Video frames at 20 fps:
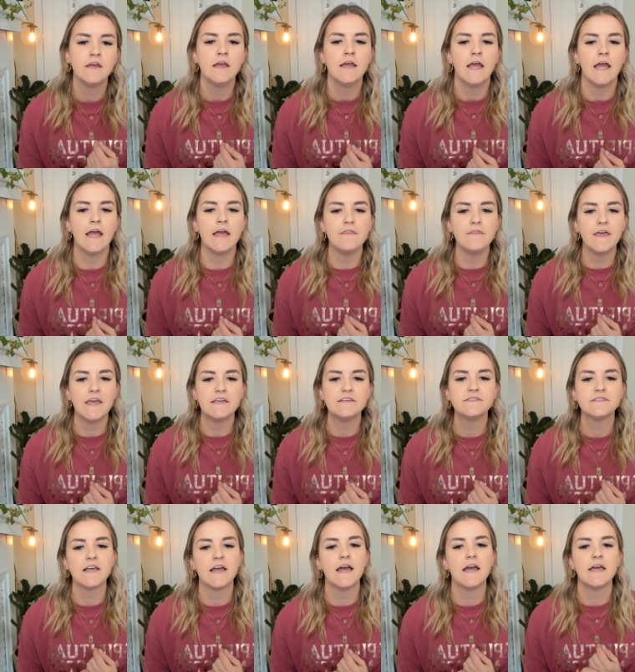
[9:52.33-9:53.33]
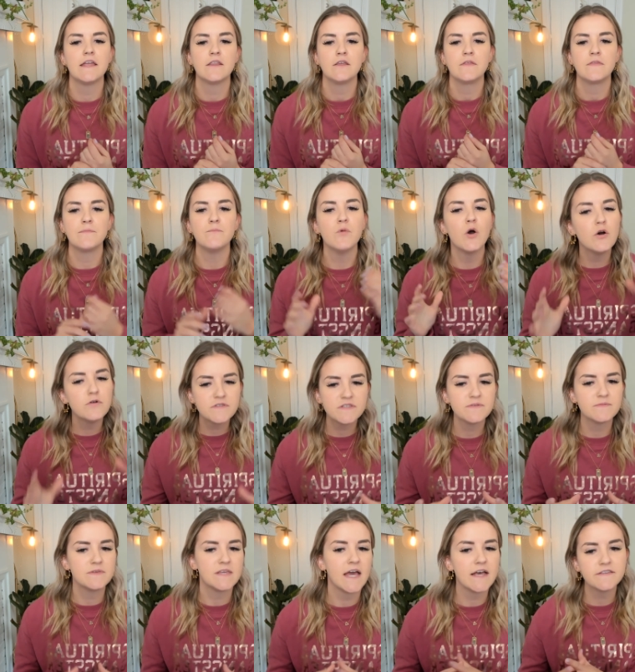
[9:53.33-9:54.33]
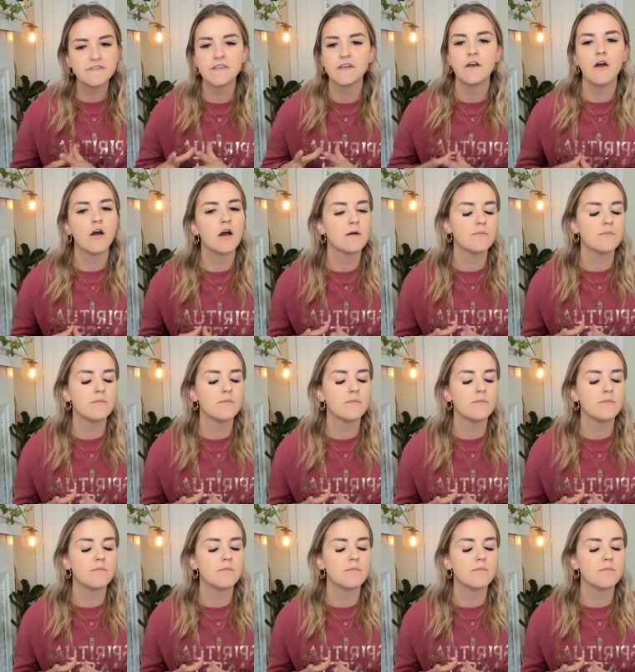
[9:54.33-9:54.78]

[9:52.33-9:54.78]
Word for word: And they said, most, yes, they are,